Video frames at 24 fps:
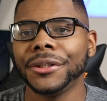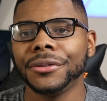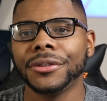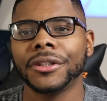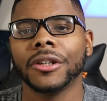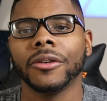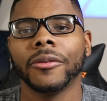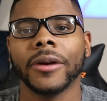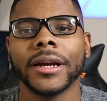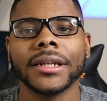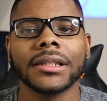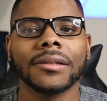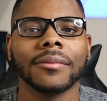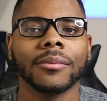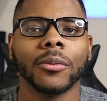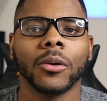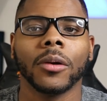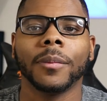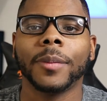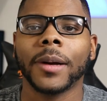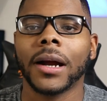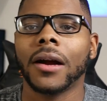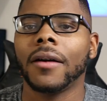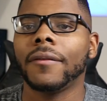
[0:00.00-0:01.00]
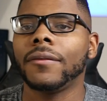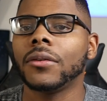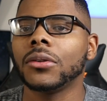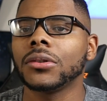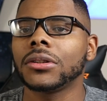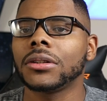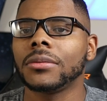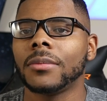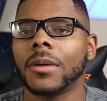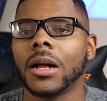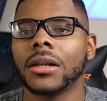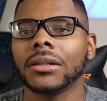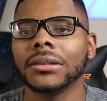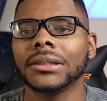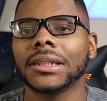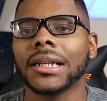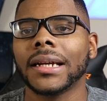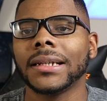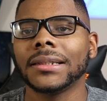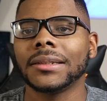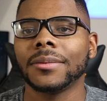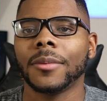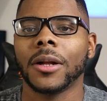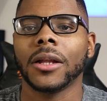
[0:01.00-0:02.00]
New generation, more powerful, smaller
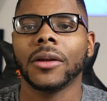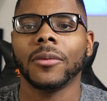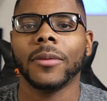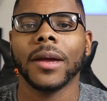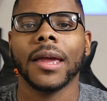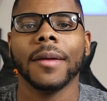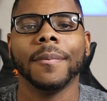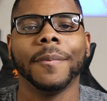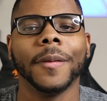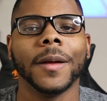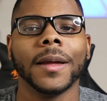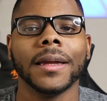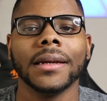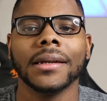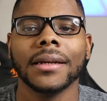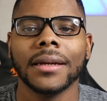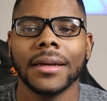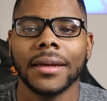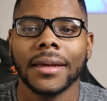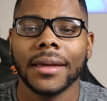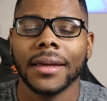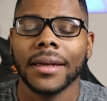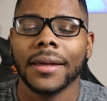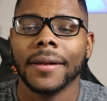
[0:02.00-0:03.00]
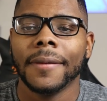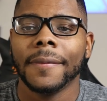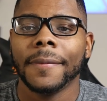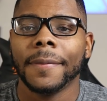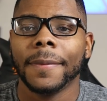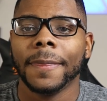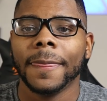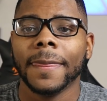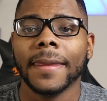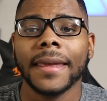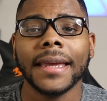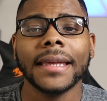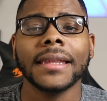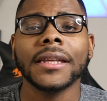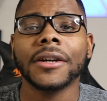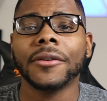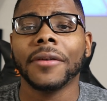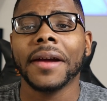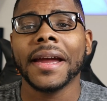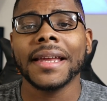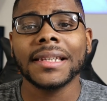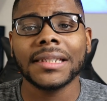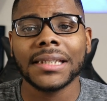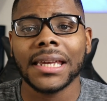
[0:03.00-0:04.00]
size, smaller weight, but in the
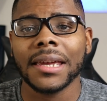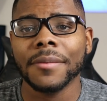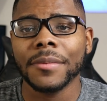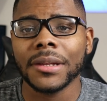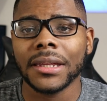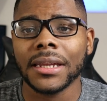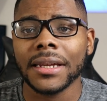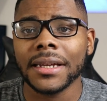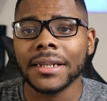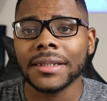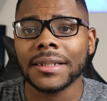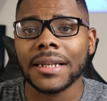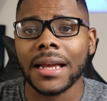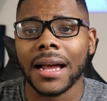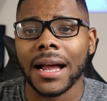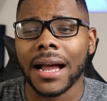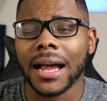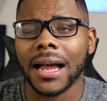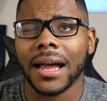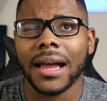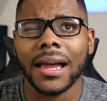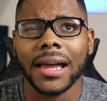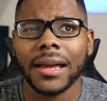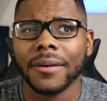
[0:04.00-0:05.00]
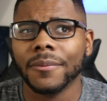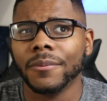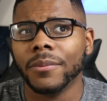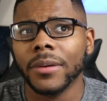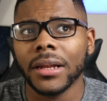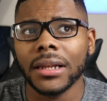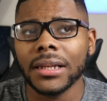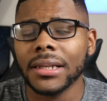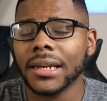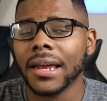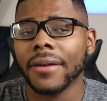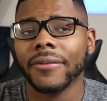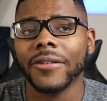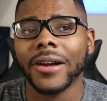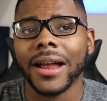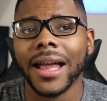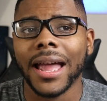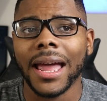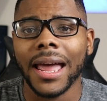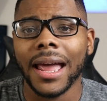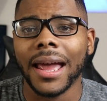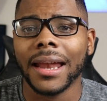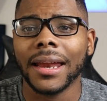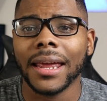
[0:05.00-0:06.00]
grand scheme of things, I really never
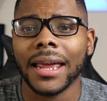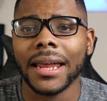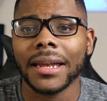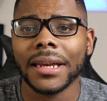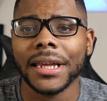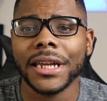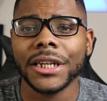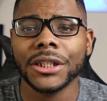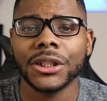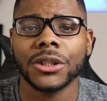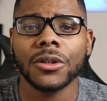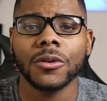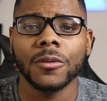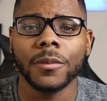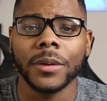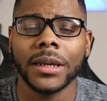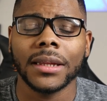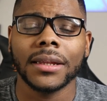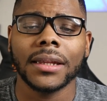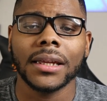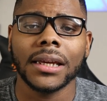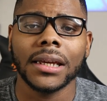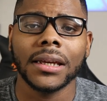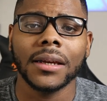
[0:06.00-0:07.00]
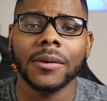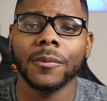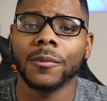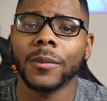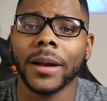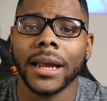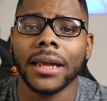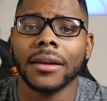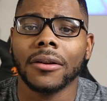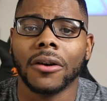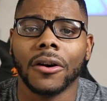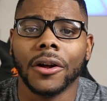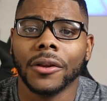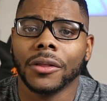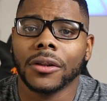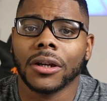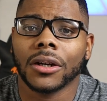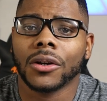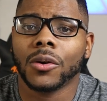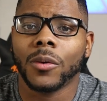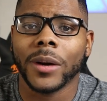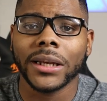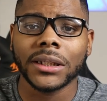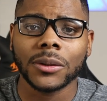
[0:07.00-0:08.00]
had an issue with the weight on
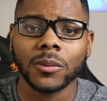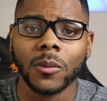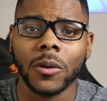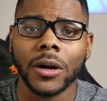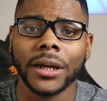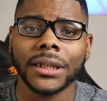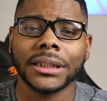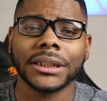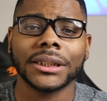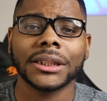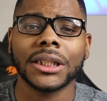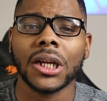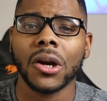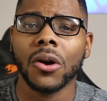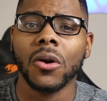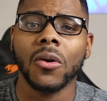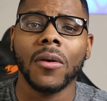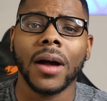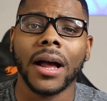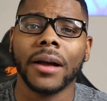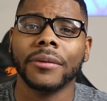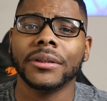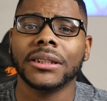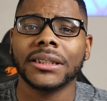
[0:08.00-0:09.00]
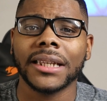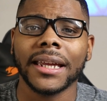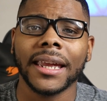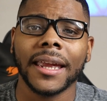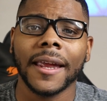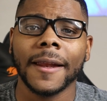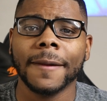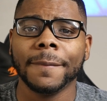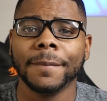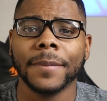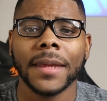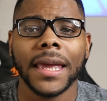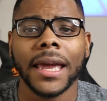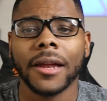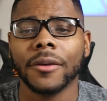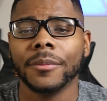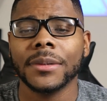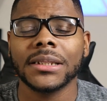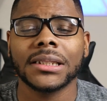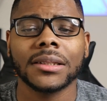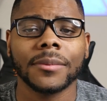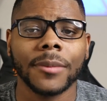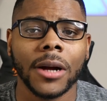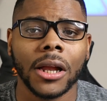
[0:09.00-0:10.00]
the Quest 1. So I was thinking, yeah,
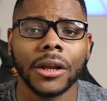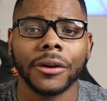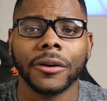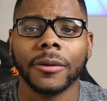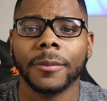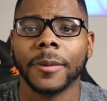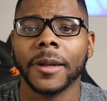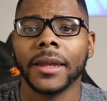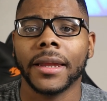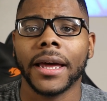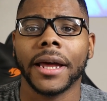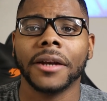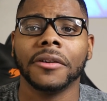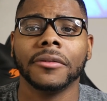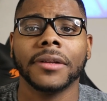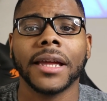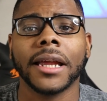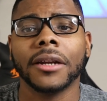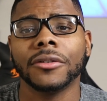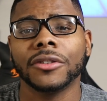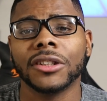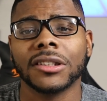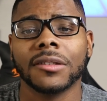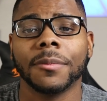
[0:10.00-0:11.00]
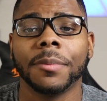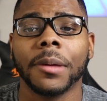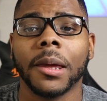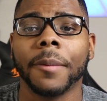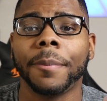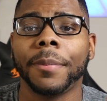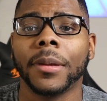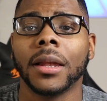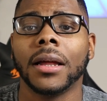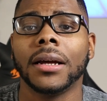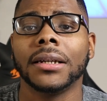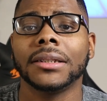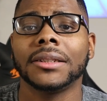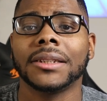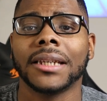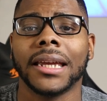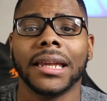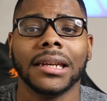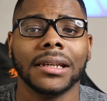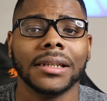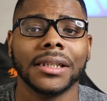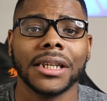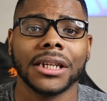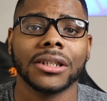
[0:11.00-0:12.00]
it'll be smaller, it'll be lighter. That'll just be a plus
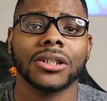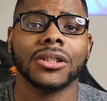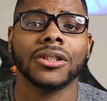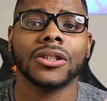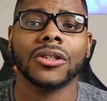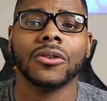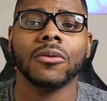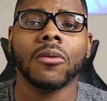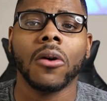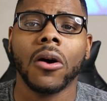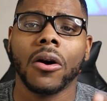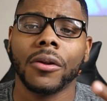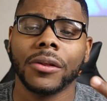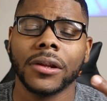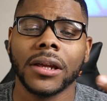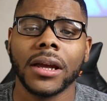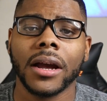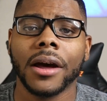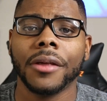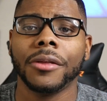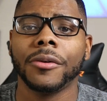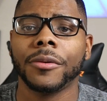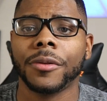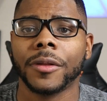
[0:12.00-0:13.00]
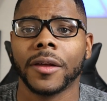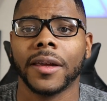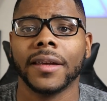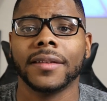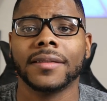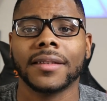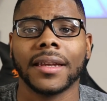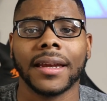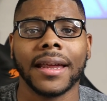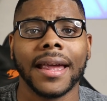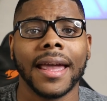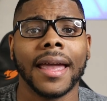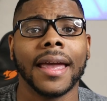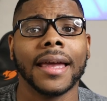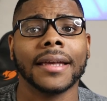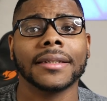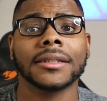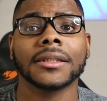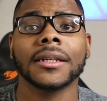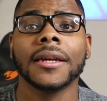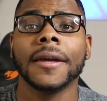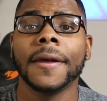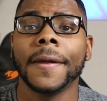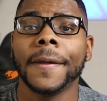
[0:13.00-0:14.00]
in addition to all the other things that it
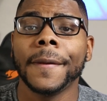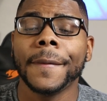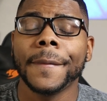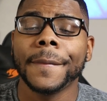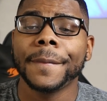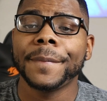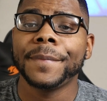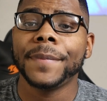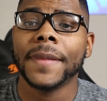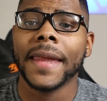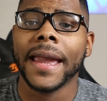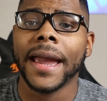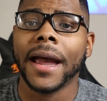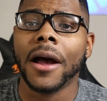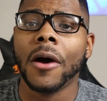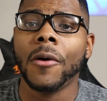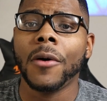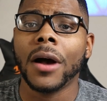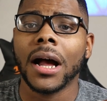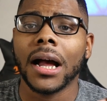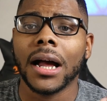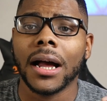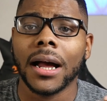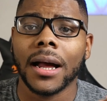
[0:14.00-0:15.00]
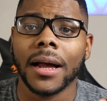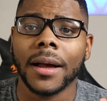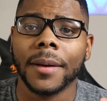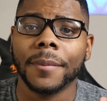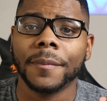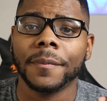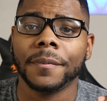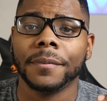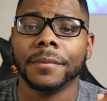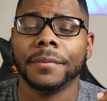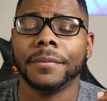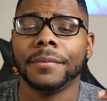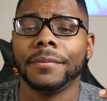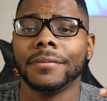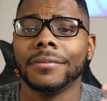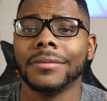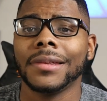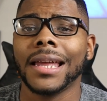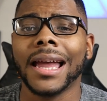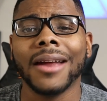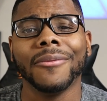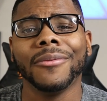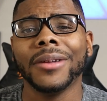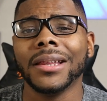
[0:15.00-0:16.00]
has. Now,
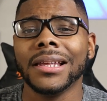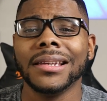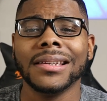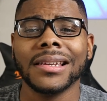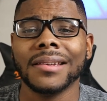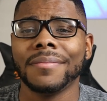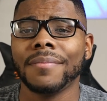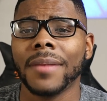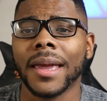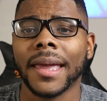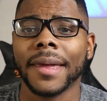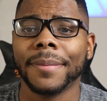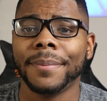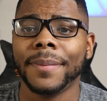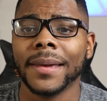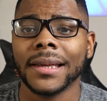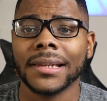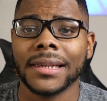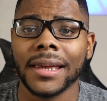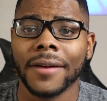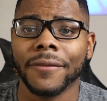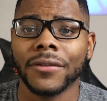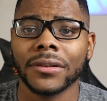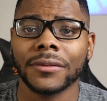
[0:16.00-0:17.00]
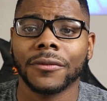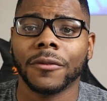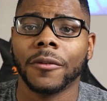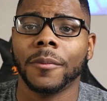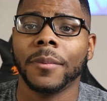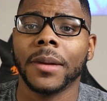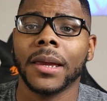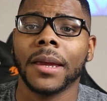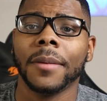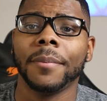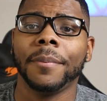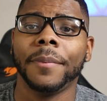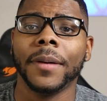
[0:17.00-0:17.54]
that really didn't make a big difference for me.